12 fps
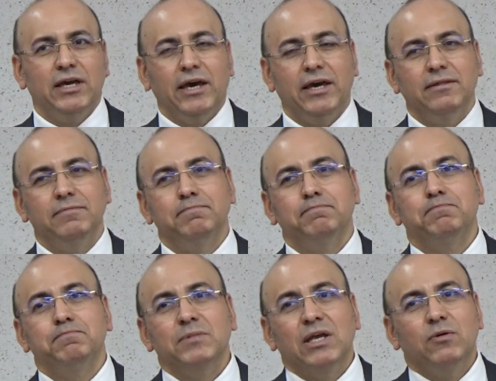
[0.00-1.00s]
And
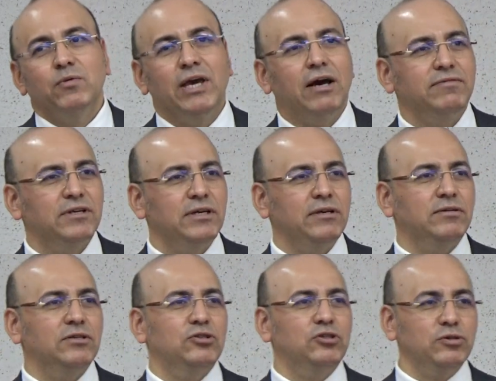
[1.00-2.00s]
we have
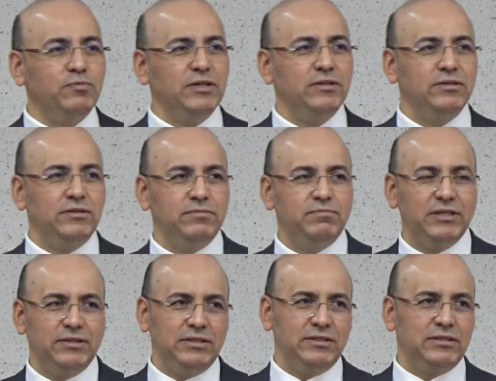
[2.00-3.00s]
here two build
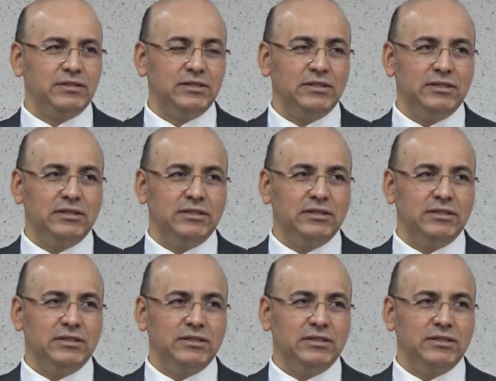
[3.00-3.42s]
buildings,